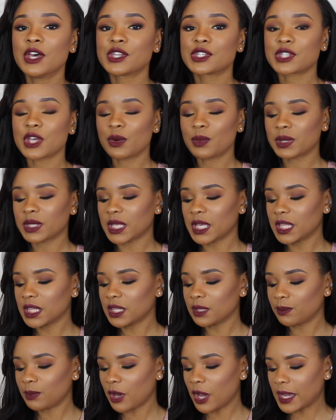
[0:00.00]
So within
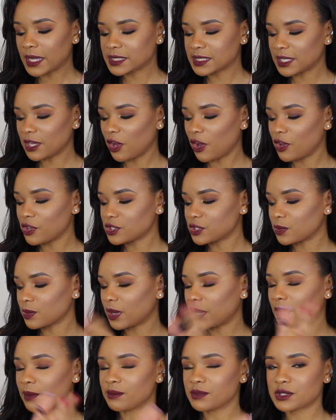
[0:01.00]
the box, it also
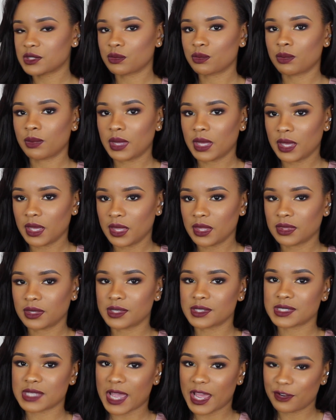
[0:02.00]
comes with,
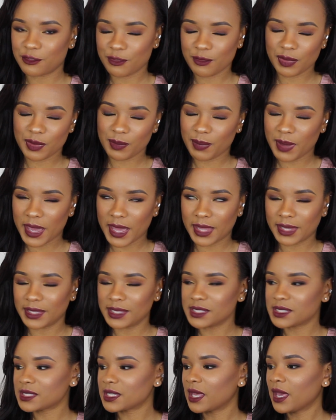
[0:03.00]
aside from the
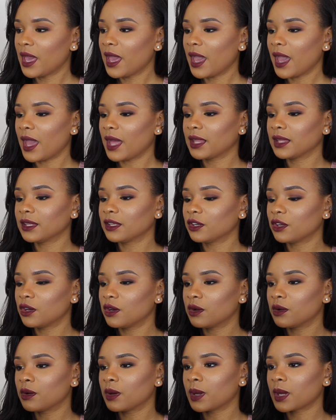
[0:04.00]
palette, a
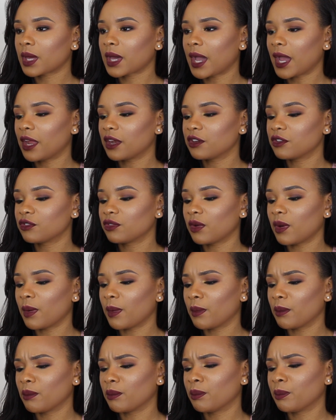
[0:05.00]
little kind of
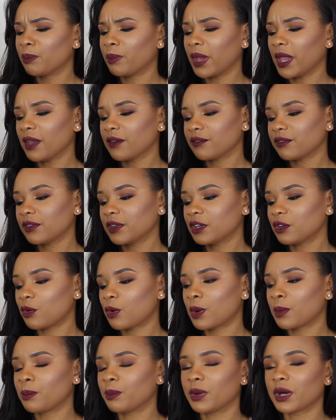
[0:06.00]
pamphlet
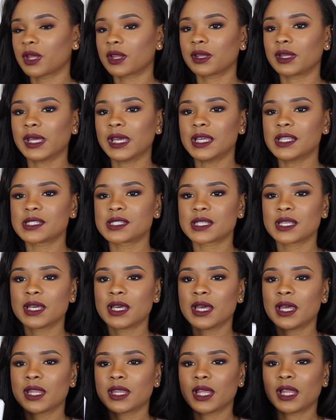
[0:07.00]
or booklet
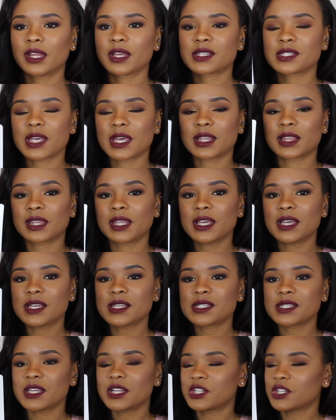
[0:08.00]
that looks like
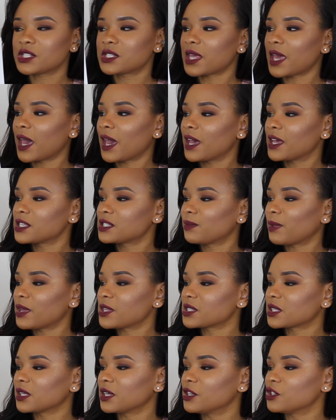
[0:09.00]
this. It just has
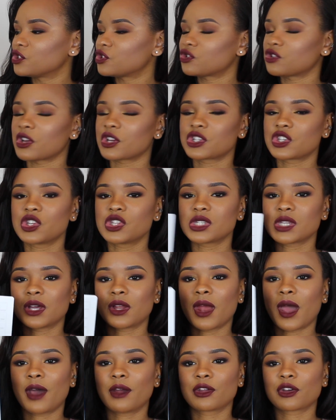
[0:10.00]
basically instructions
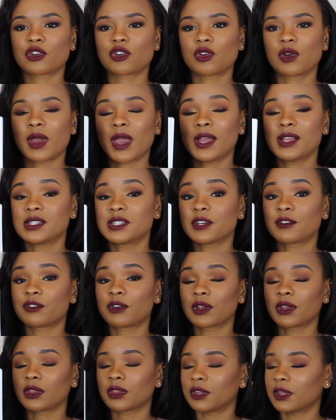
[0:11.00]
on how to create
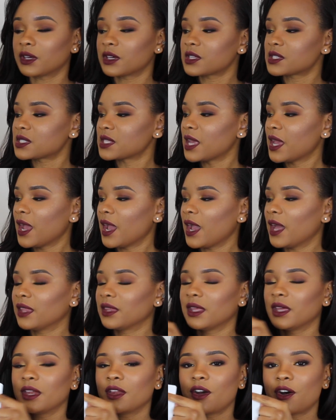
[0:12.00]
different looks,
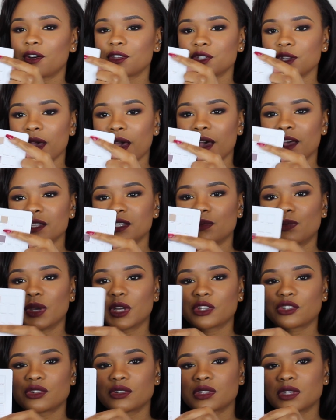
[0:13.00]
and then it also has
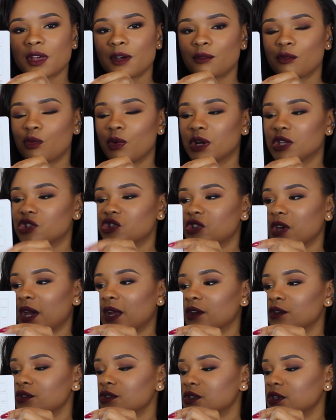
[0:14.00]
pictures of what
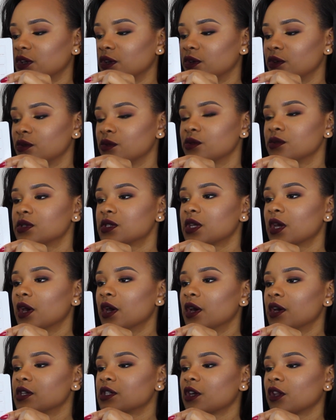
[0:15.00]
shadows to use.
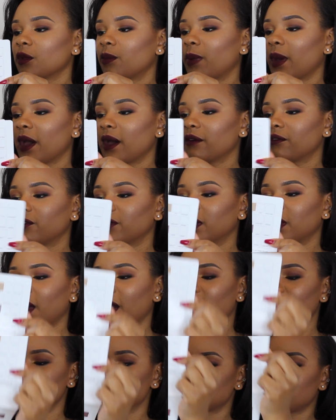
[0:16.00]
So the pamphlet
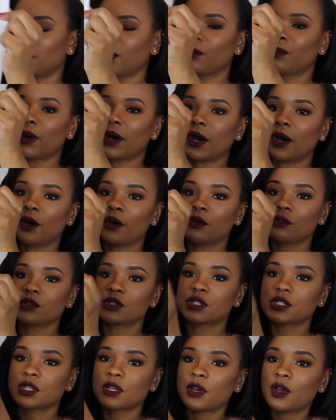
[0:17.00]
has
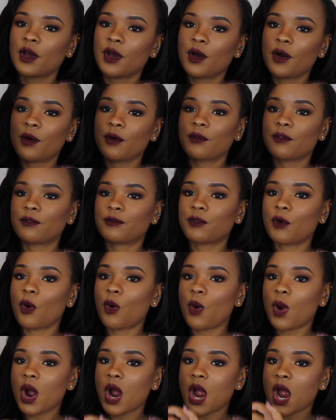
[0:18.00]
about
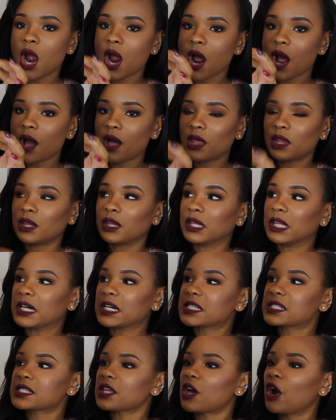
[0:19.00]
4
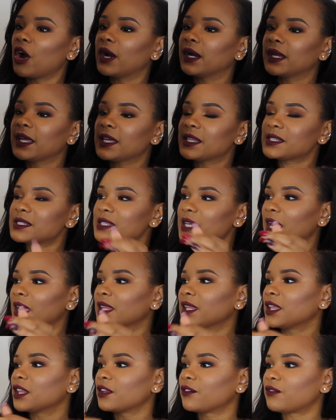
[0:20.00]
looks on it,
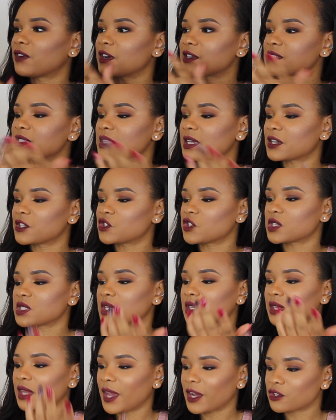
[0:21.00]
and then the first look is just
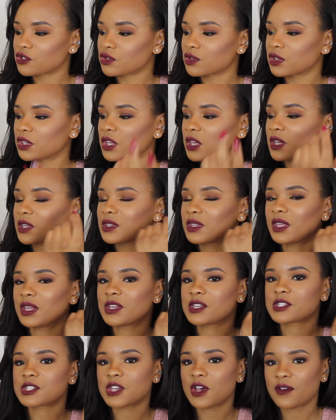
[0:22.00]
a natural look, then
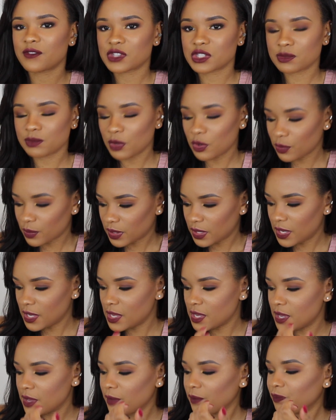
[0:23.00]
a soft
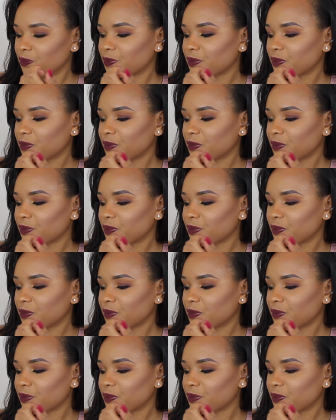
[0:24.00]
smoky,